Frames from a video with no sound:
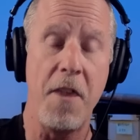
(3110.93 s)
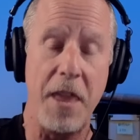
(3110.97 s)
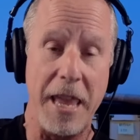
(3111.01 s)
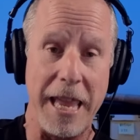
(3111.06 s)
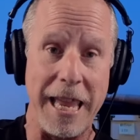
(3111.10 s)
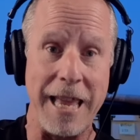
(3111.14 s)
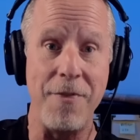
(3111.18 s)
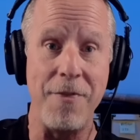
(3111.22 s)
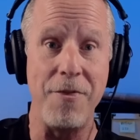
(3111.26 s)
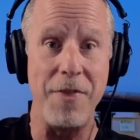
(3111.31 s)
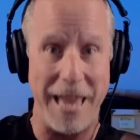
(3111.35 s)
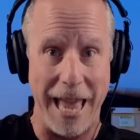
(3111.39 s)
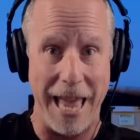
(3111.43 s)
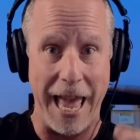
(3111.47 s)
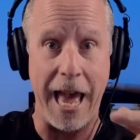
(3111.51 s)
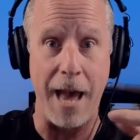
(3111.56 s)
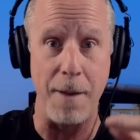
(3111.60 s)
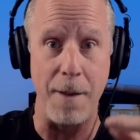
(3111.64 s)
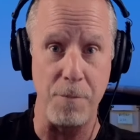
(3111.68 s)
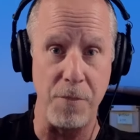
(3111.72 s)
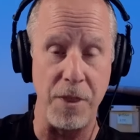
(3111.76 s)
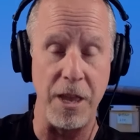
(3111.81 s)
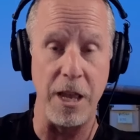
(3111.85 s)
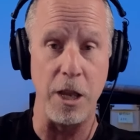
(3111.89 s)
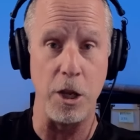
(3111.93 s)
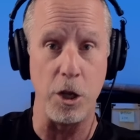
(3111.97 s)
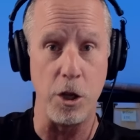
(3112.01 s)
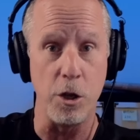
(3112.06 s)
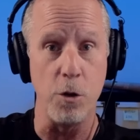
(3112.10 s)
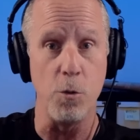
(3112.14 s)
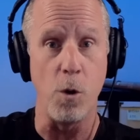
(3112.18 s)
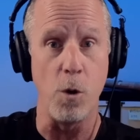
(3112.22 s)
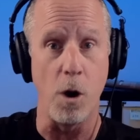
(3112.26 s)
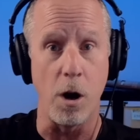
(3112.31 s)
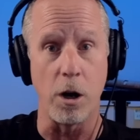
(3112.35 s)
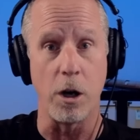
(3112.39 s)
in the app that
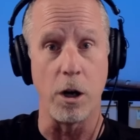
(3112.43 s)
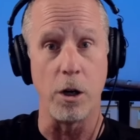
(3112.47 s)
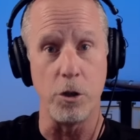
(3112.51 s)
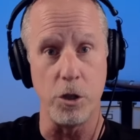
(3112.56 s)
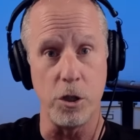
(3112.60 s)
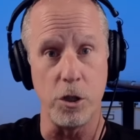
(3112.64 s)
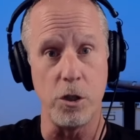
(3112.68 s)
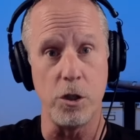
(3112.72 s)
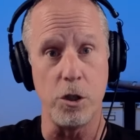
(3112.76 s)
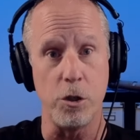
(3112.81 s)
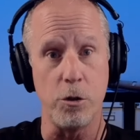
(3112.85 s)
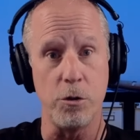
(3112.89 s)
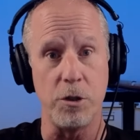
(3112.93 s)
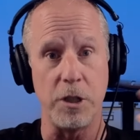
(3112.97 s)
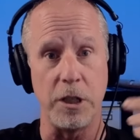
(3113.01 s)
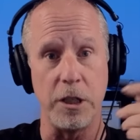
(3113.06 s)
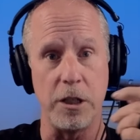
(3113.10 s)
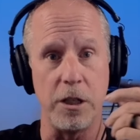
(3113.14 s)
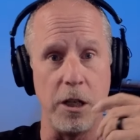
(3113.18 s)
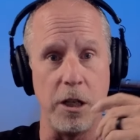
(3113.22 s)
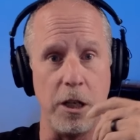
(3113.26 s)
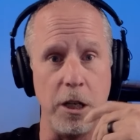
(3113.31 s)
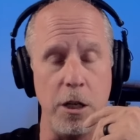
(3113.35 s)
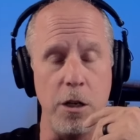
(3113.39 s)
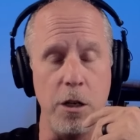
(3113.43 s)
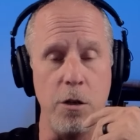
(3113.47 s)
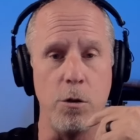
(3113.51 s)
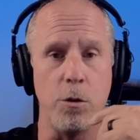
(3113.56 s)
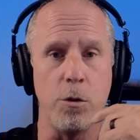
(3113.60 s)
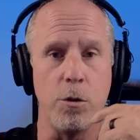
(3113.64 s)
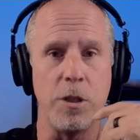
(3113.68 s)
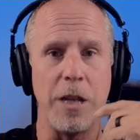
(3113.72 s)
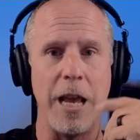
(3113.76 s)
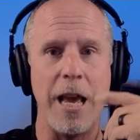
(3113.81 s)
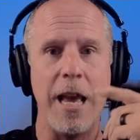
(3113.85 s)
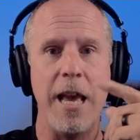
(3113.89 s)
you are choosing to
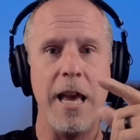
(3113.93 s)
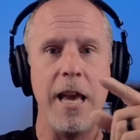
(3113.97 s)
use